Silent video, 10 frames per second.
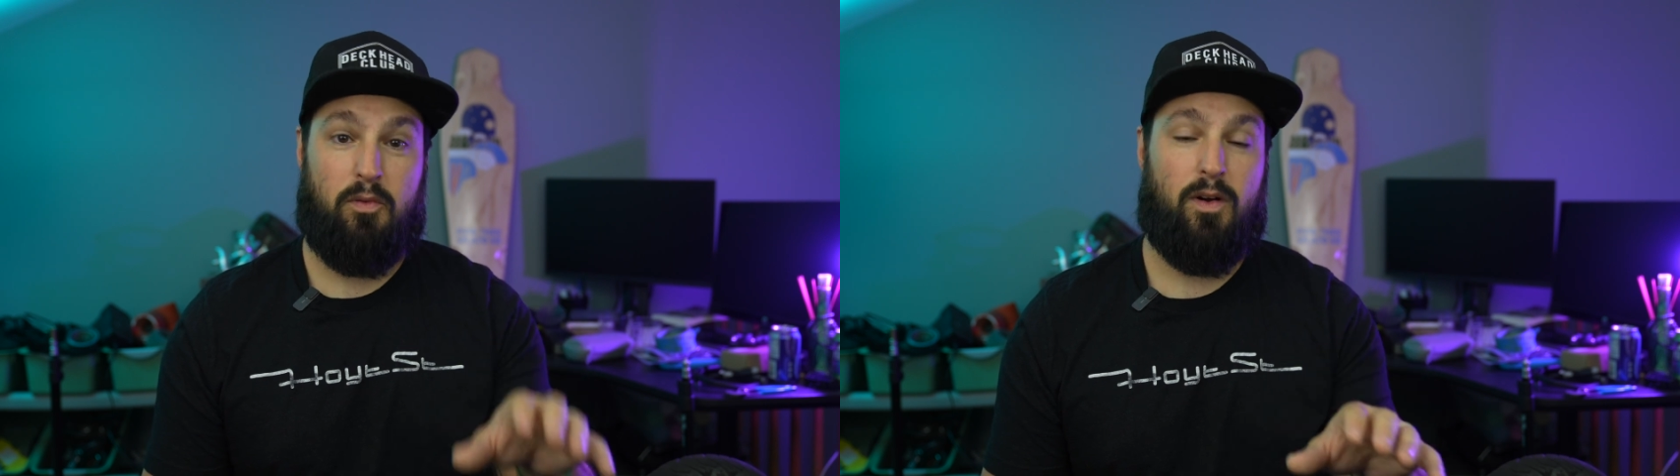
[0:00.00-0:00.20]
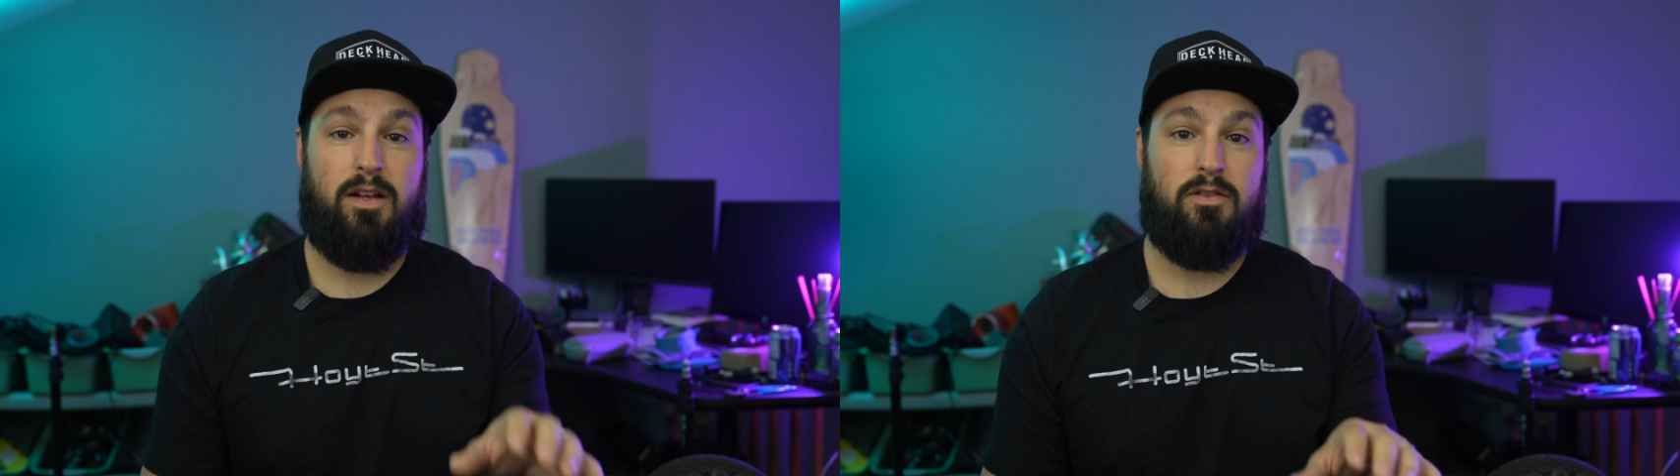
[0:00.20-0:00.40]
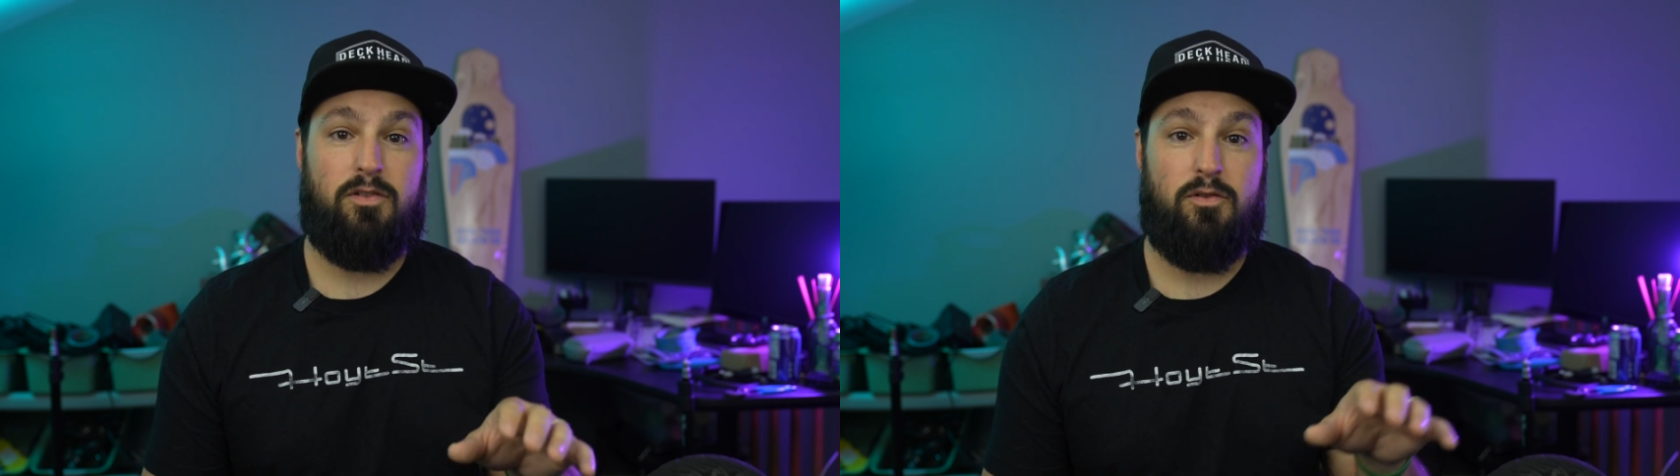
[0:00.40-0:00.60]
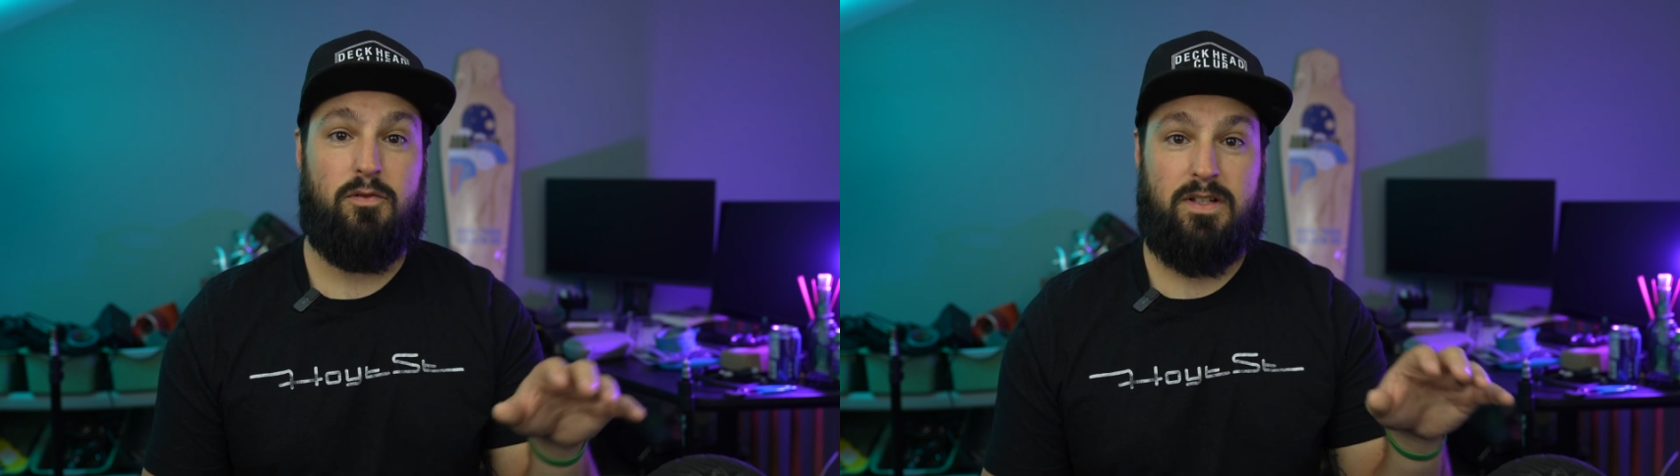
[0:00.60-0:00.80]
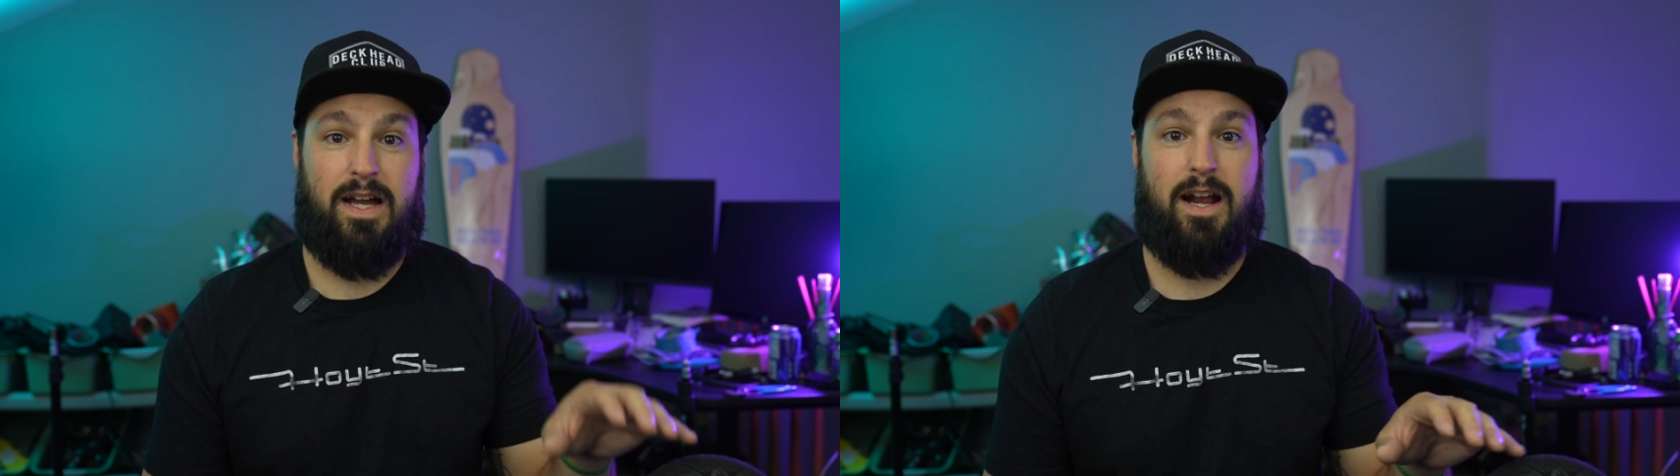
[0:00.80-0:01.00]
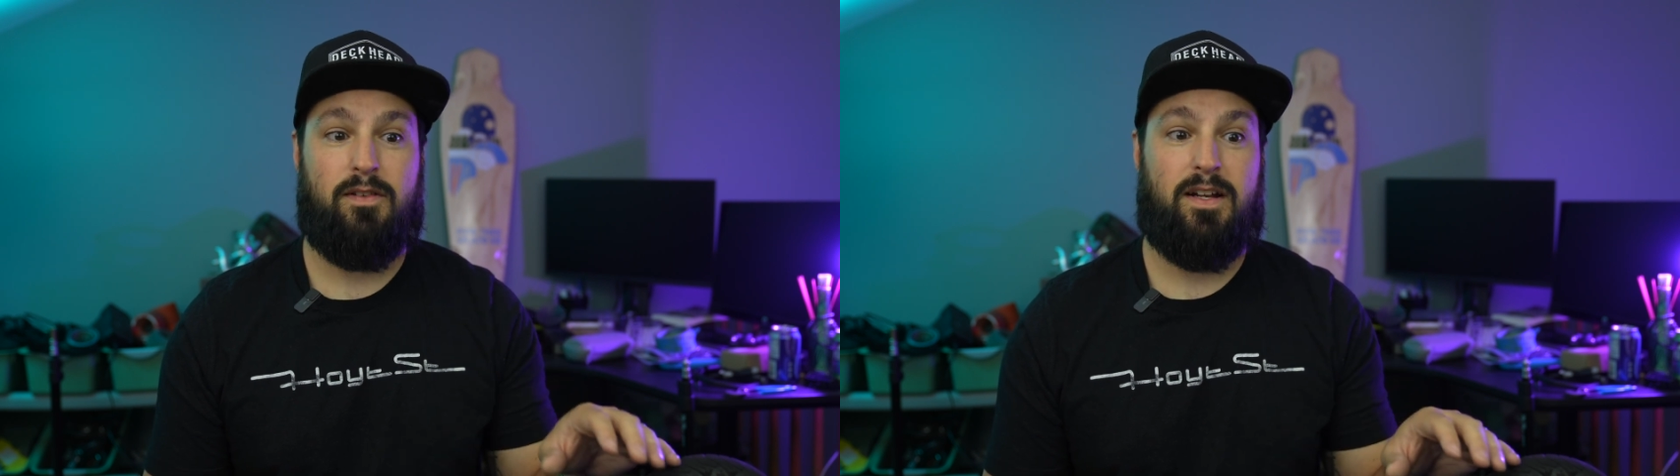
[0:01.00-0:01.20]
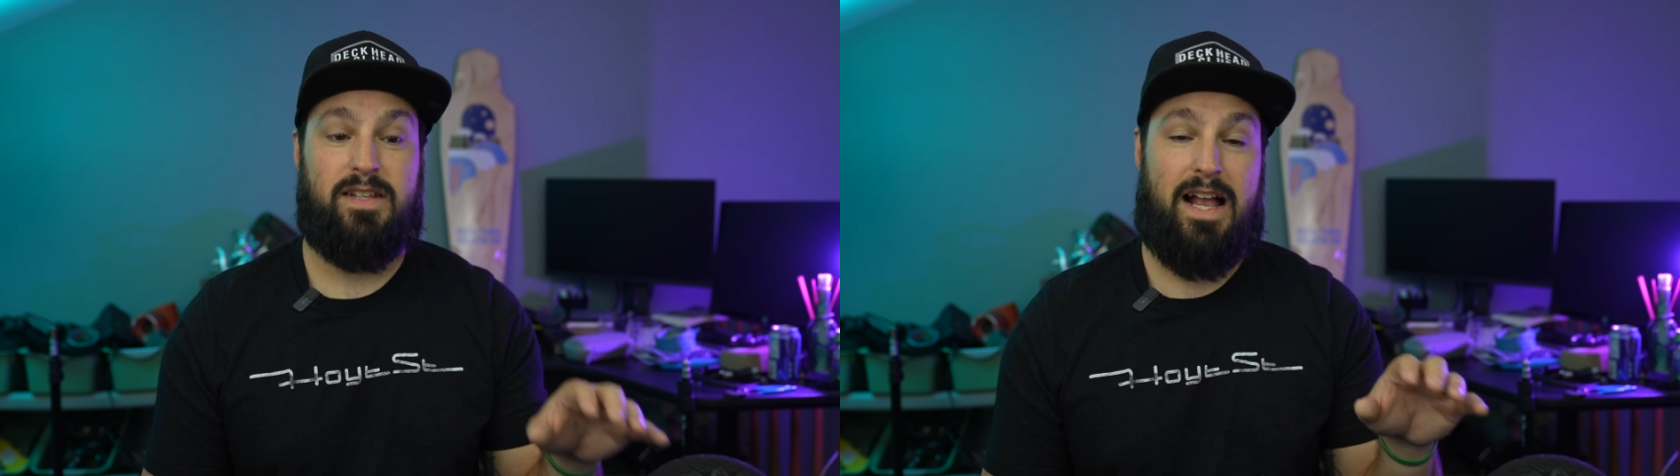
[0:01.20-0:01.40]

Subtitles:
brand new tire that is